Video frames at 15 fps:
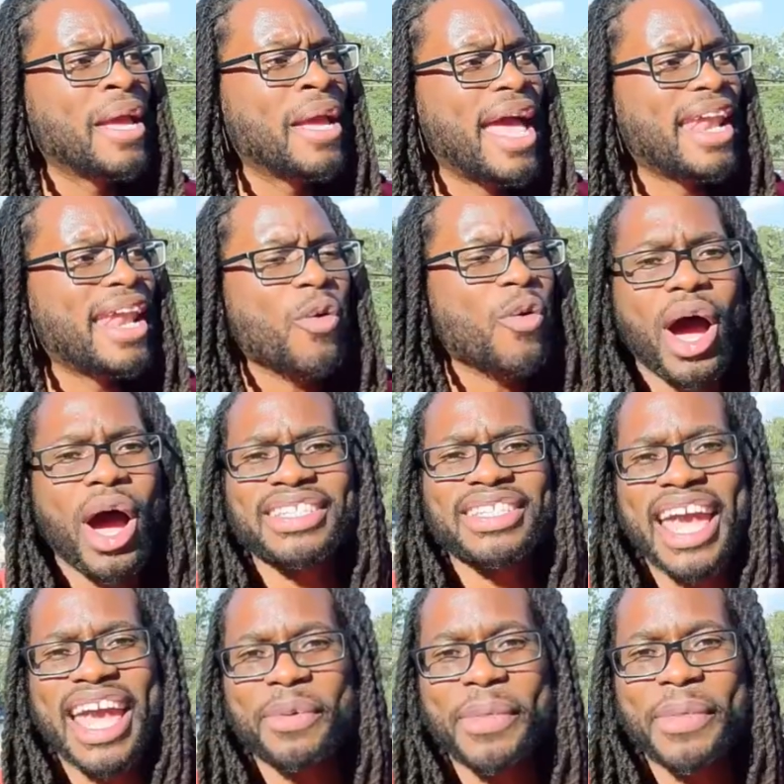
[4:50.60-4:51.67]
And I watched the
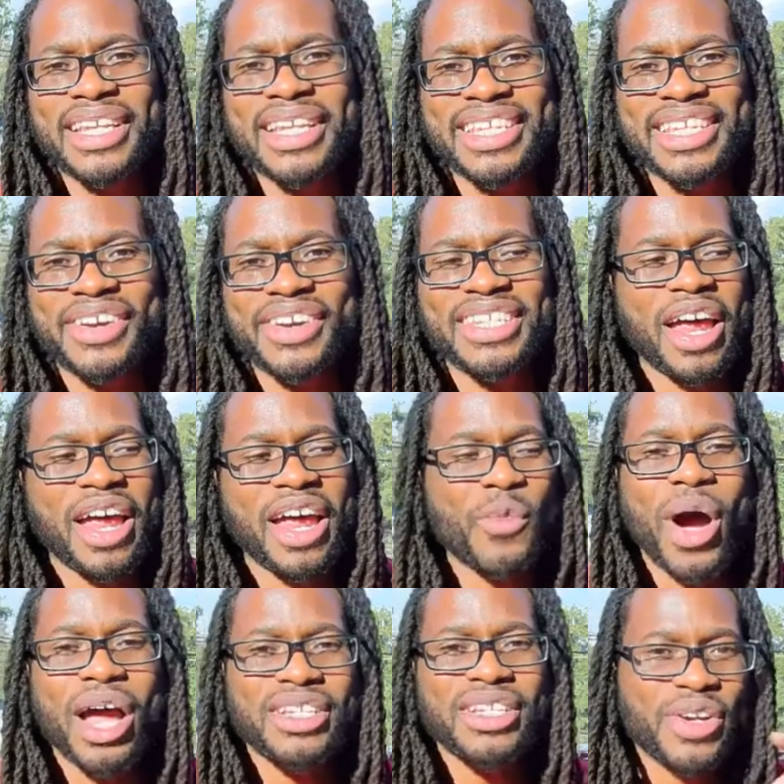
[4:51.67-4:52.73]
animated series, and I've been
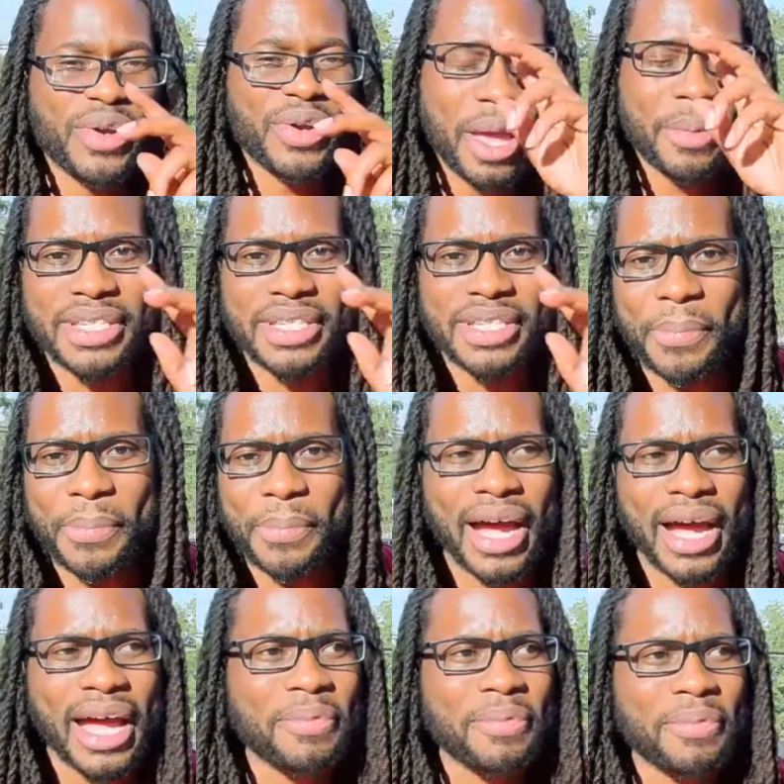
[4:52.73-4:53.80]
watching it on Amazon
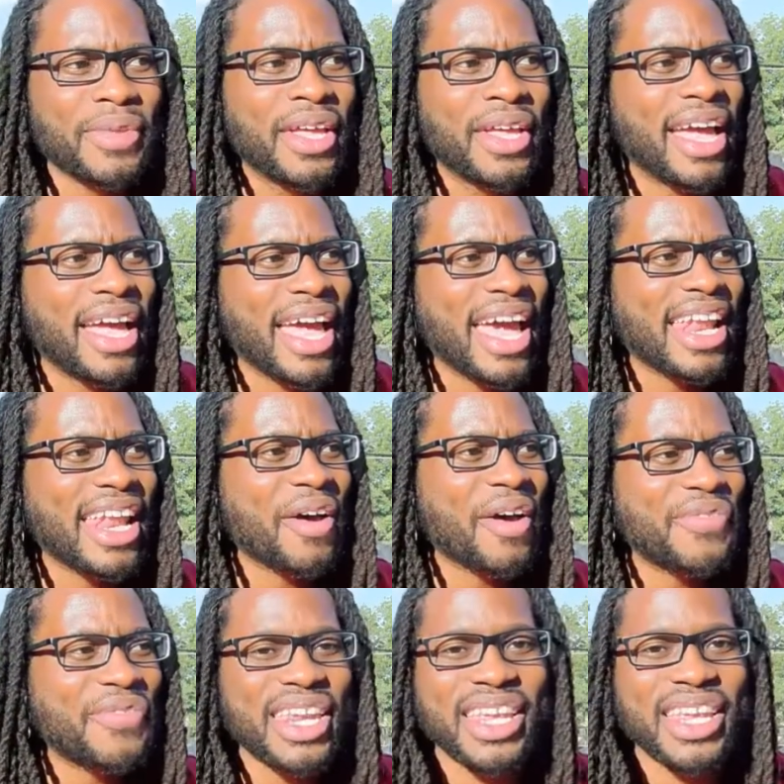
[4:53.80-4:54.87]
Prime, and I
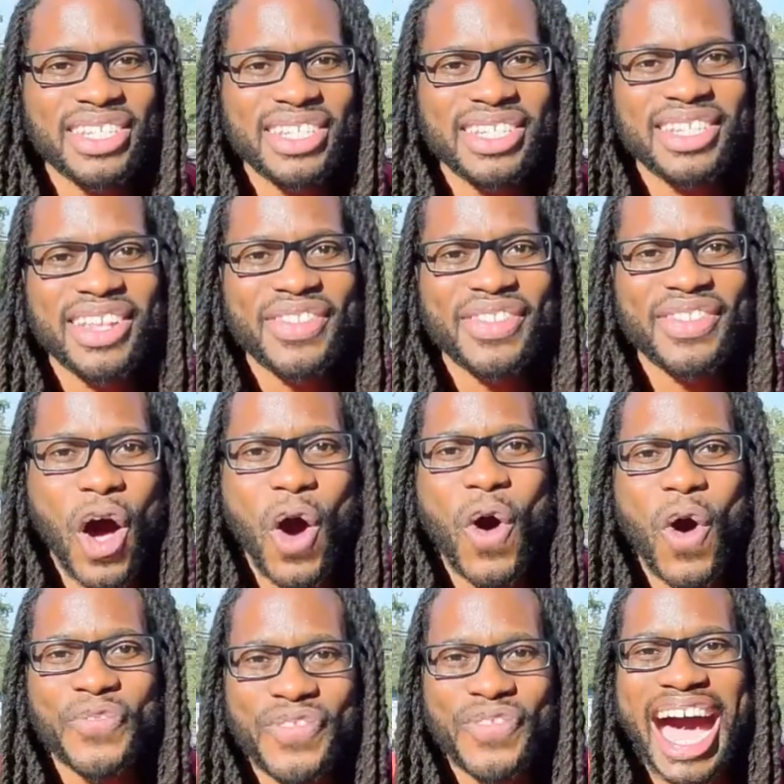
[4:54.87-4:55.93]
finished all
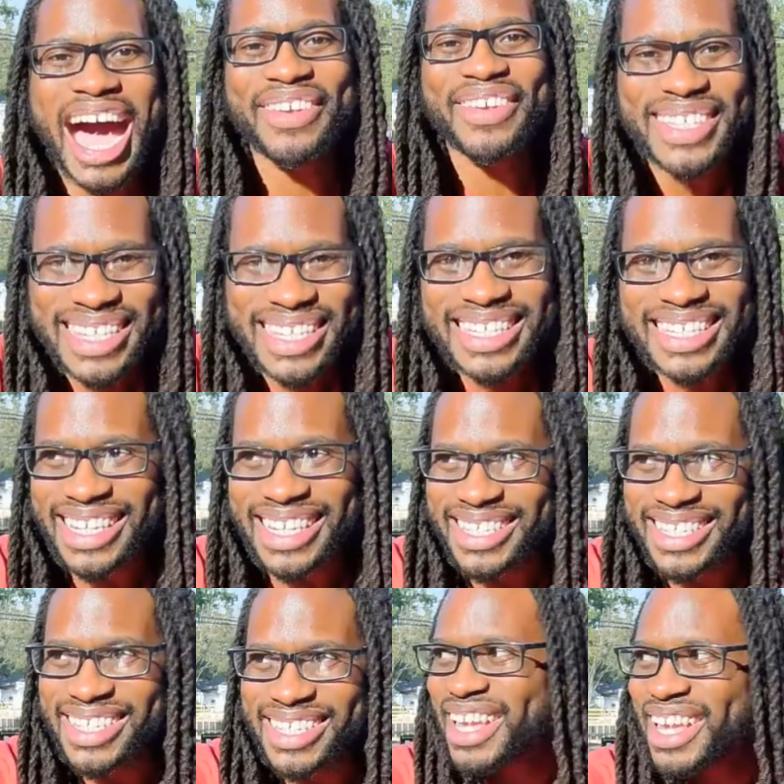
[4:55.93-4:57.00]
5
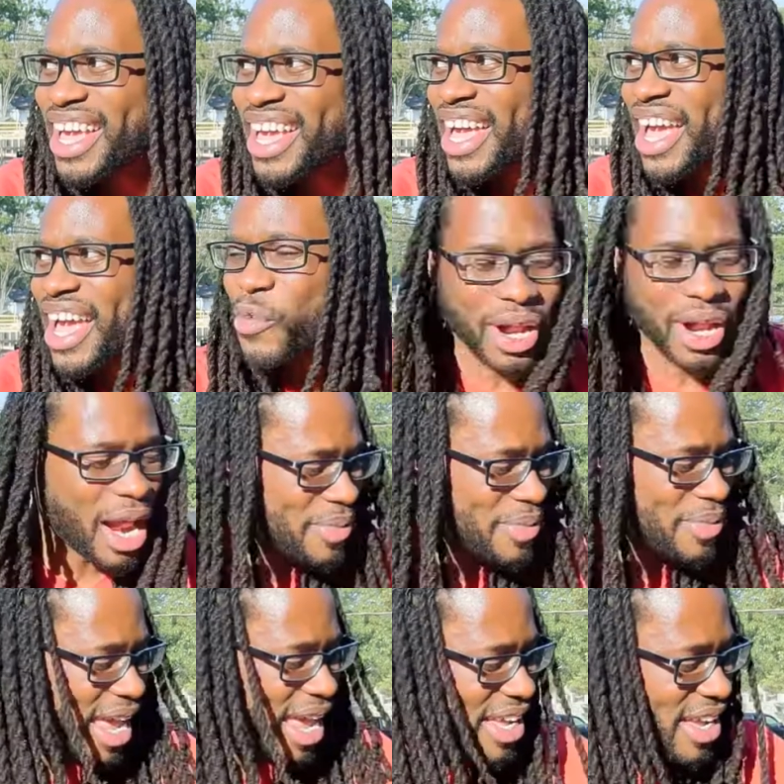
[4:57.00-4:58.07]
seasons. And what I'm
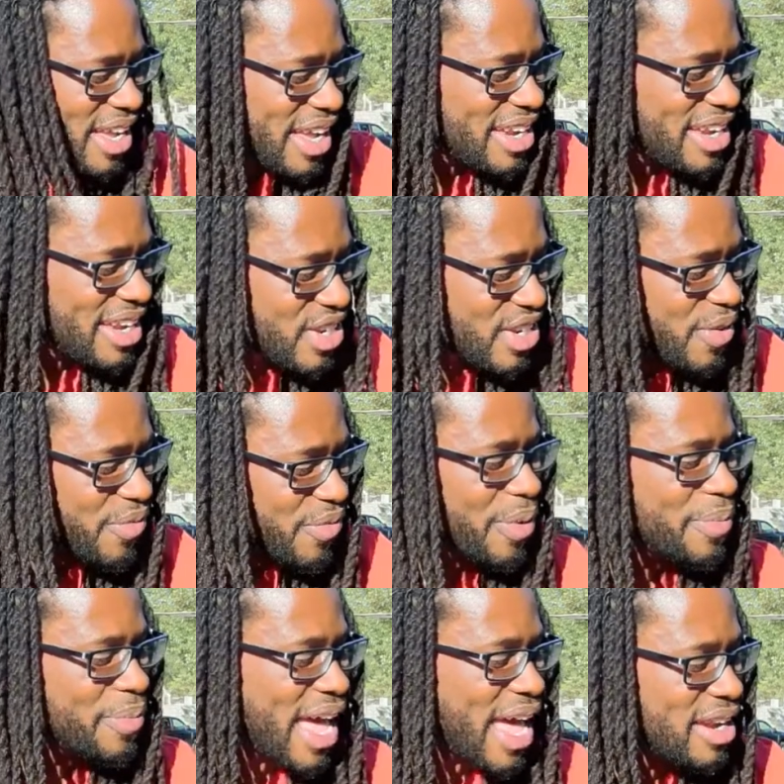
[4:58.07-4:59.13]
taking and took from
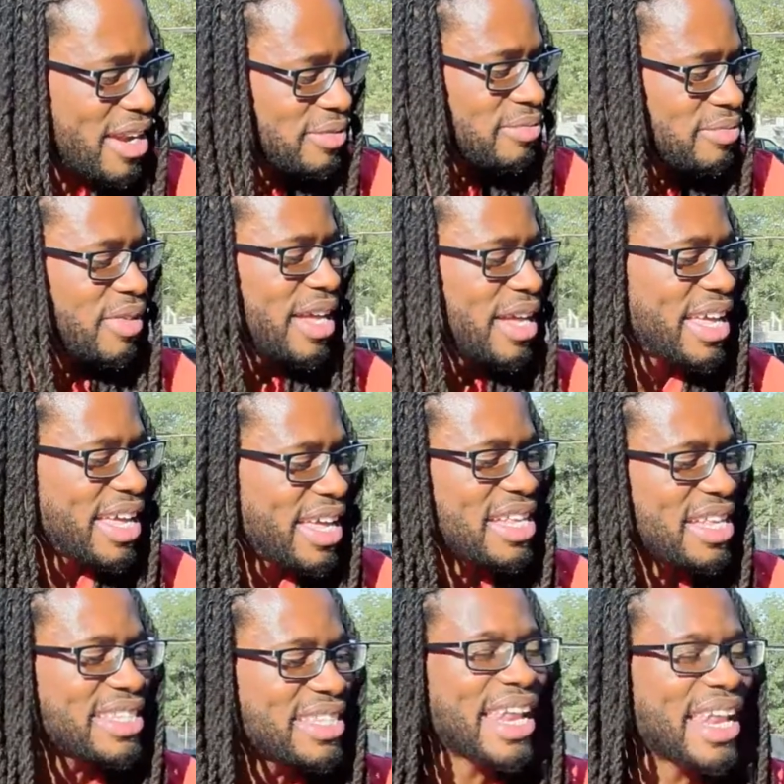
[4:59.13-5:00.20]
that
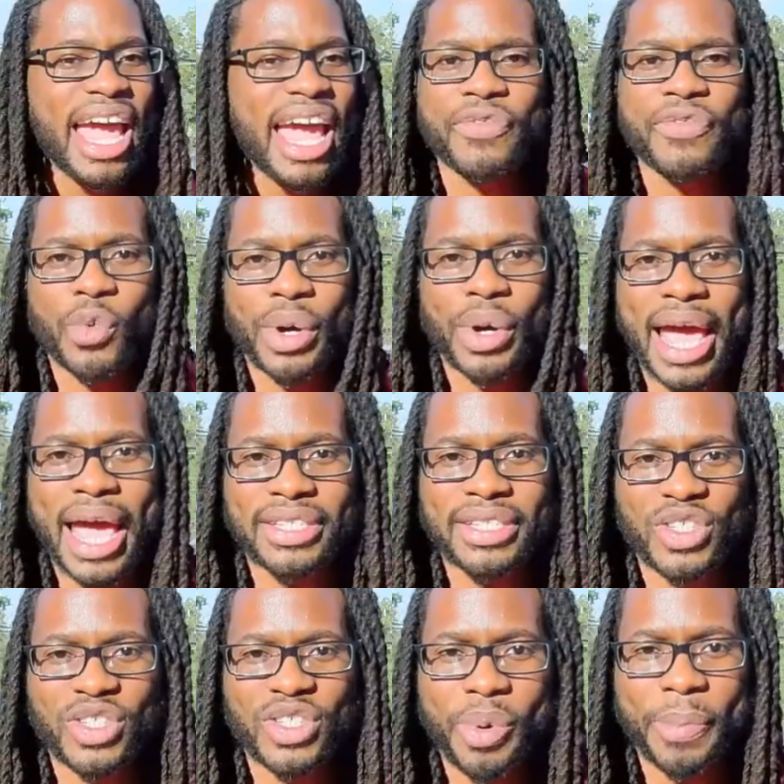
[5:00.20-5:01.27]
is that everyone has a
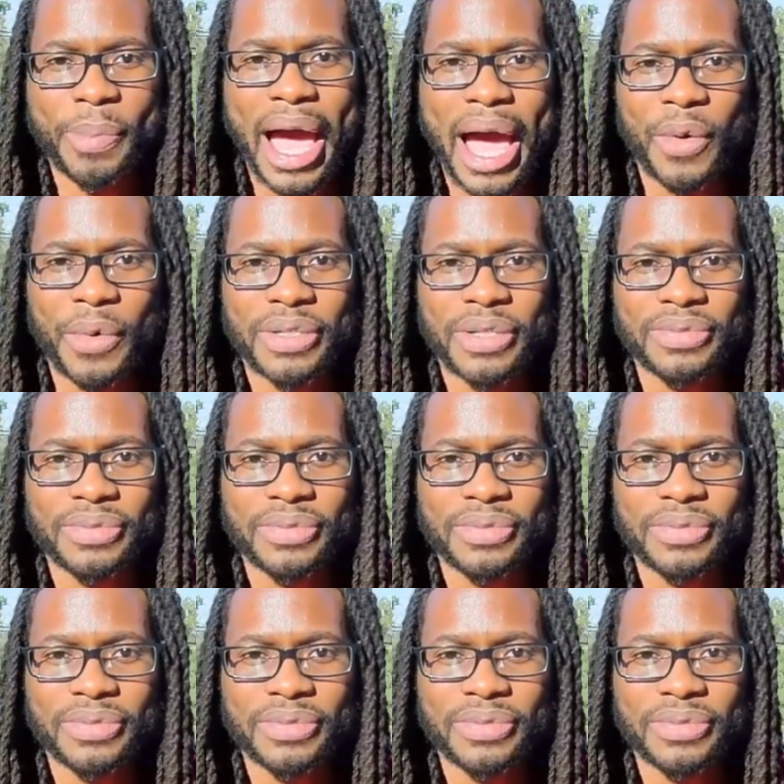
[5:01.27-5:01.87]
superpower,